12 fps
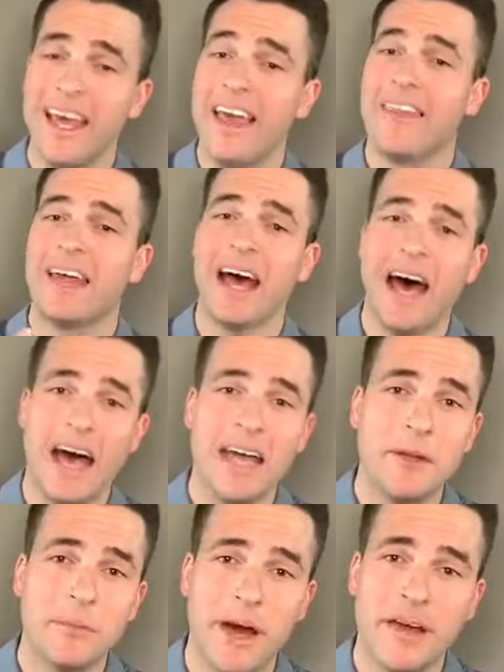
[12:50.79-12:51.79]
that I
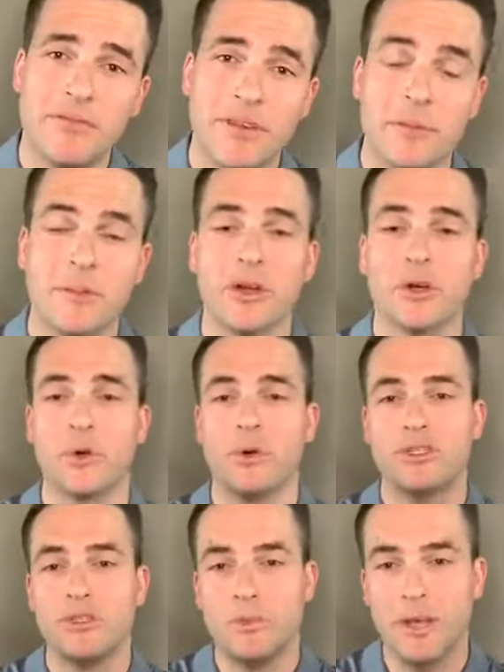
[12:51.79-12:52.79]
and my family are going
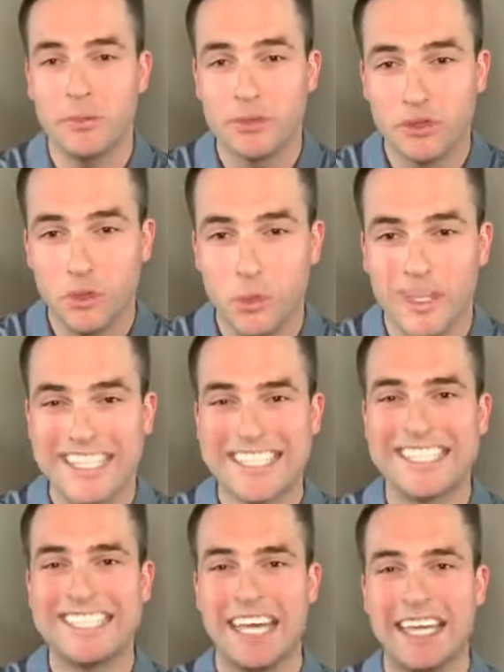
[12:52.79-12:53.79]
to be able to
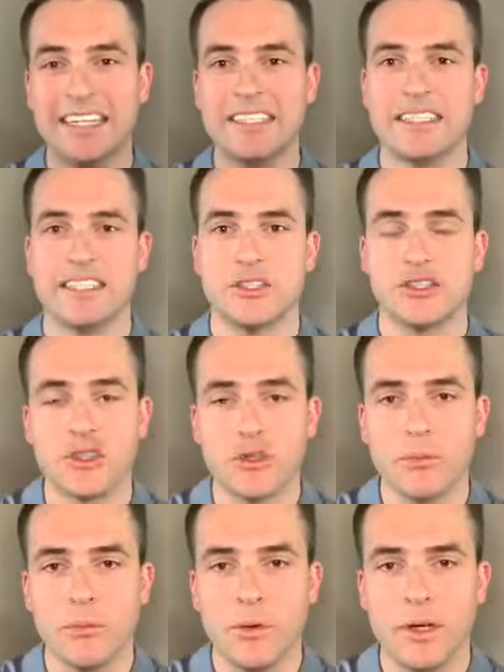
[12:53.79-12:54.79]
withstand this
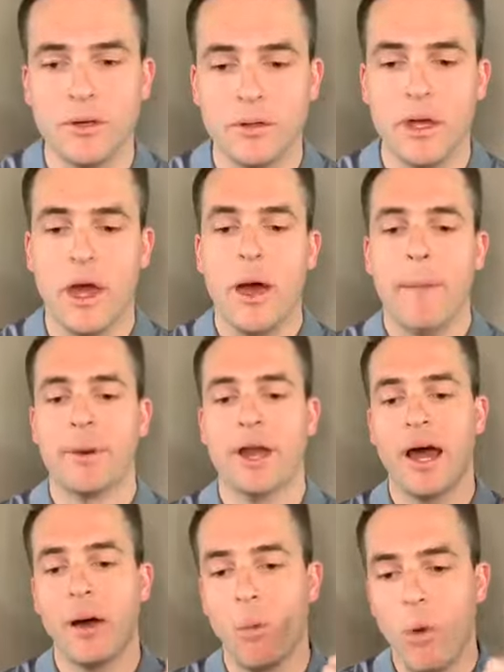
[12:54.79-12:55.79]
turmoil, but
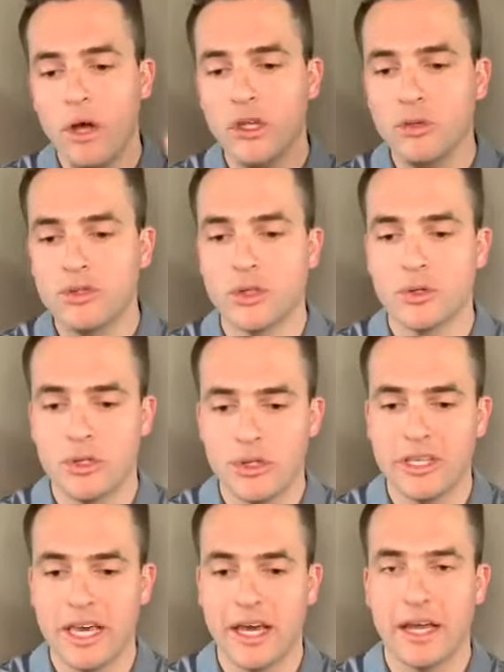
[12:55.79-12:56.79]
I want you to
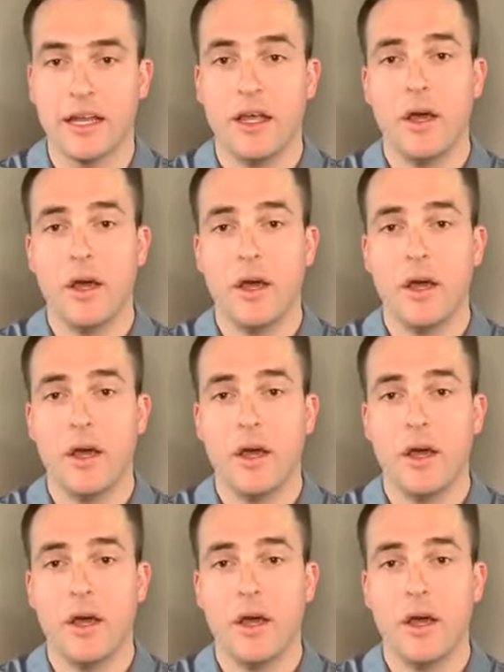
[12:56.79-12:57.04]
look at it.